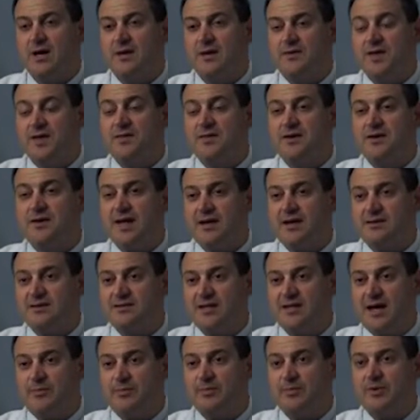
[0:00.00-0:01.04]
Then the next
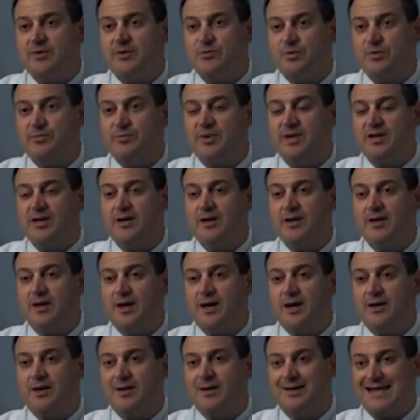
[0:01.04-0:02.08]
step it would be
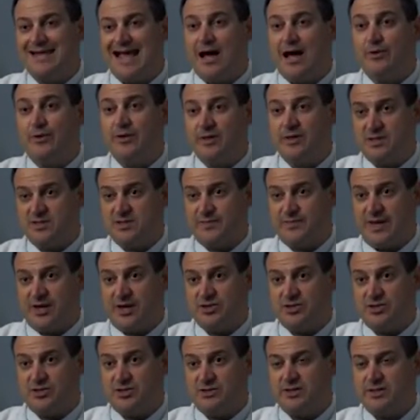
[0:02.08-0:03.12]
uh, county
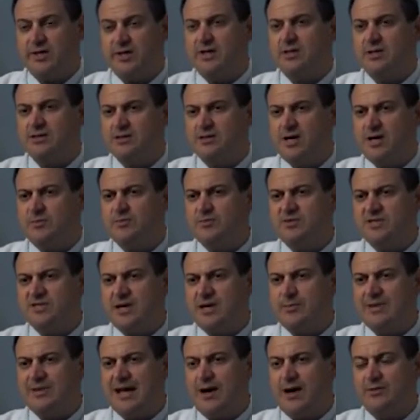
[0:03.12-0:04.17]
inspections. Some
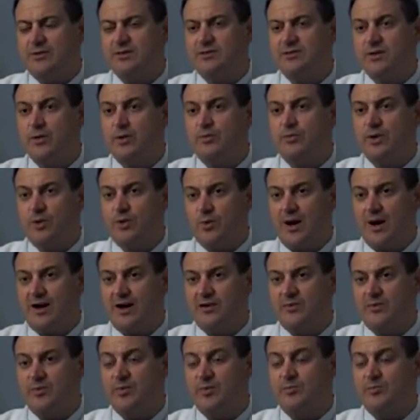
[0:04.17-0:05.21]
some counties don't require
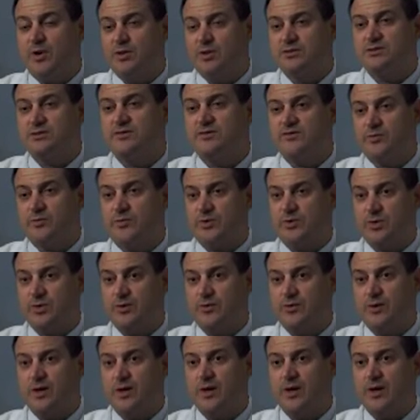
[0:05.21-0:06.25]
it, but most of them do,
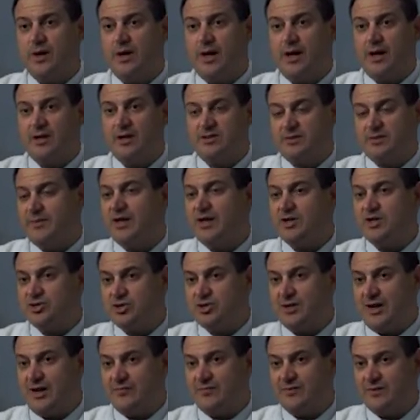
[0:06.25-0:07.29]
uh, to make
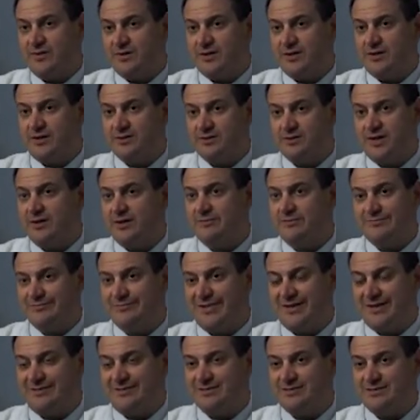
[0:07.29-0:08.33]
sure everything is done
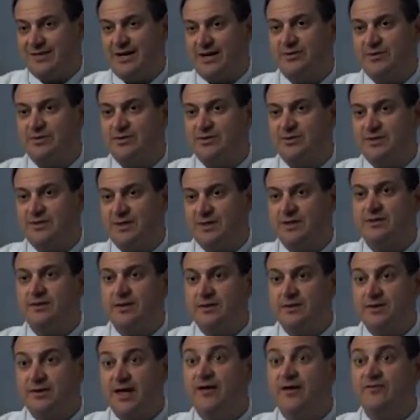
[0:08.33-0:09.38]
at the standards that,
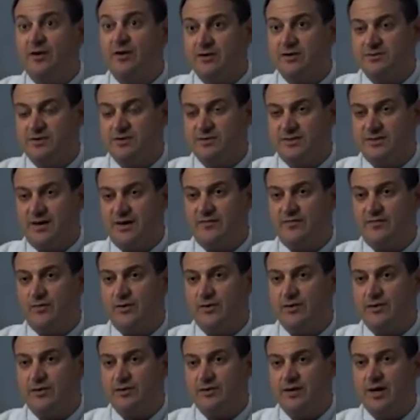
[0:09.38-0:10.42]
that they've also set forth.